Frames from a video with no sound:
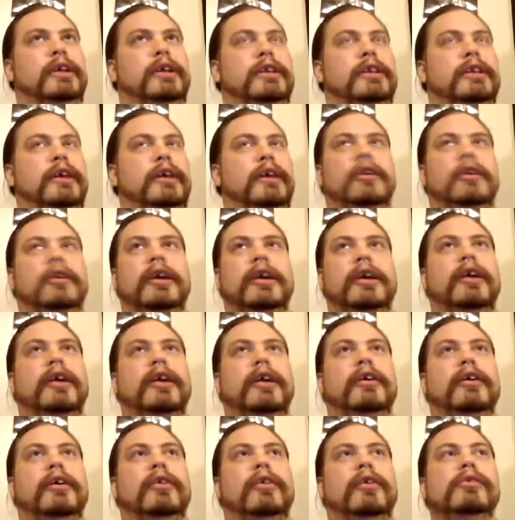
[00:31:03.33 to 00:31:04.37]
like that on
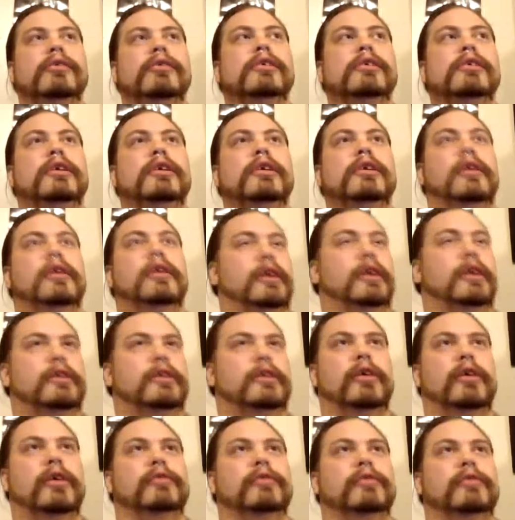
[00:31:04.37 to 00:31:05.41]
Arrow, they
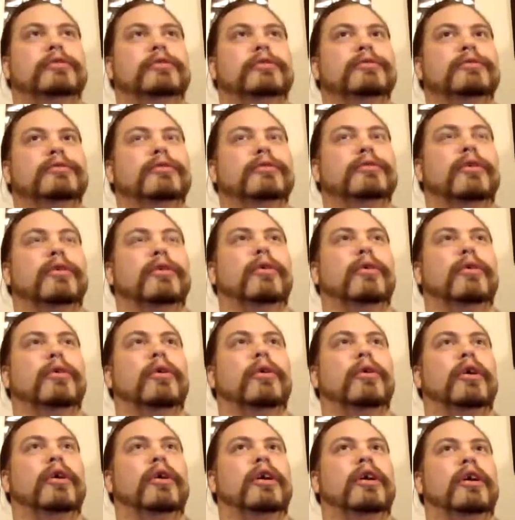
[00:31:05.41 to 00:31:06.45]
don't.
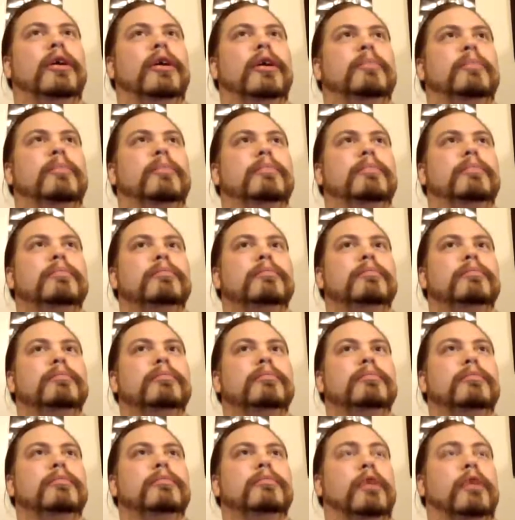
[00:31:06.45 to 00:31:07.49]
Or
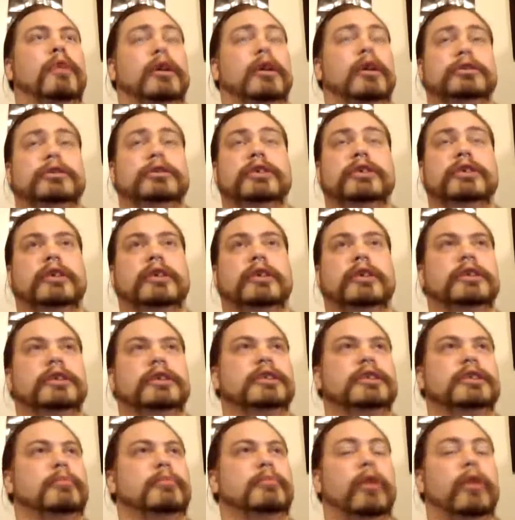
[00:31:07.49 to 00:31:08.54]
I sure as hell
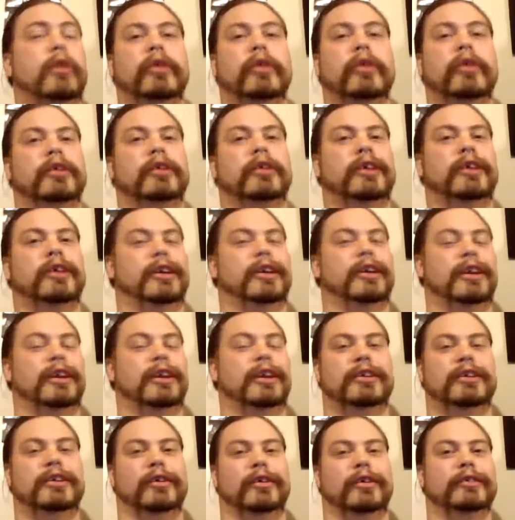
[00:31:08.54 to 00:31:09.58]
didn't see Moira
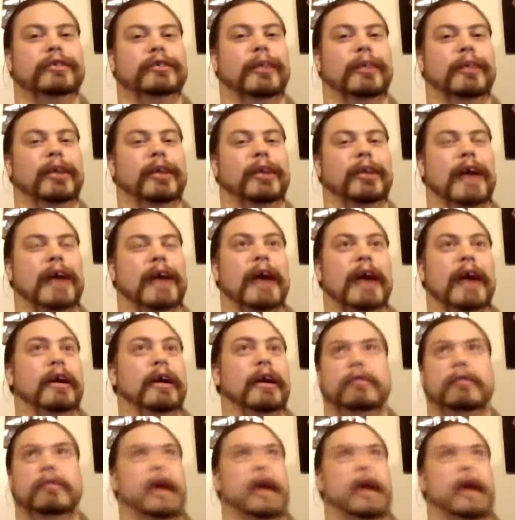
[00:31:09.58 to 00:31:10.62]
getting killed coming
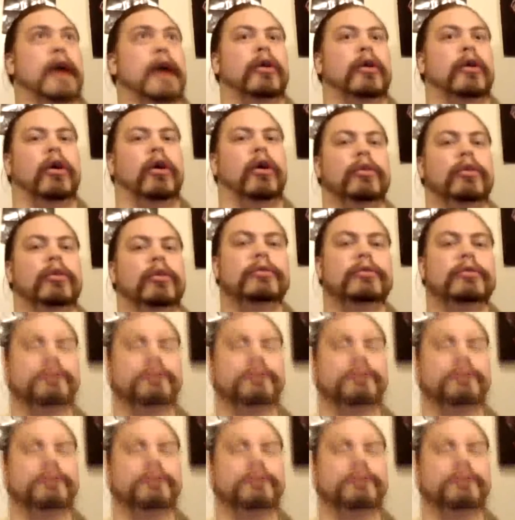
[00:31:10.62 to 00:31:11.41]
at all.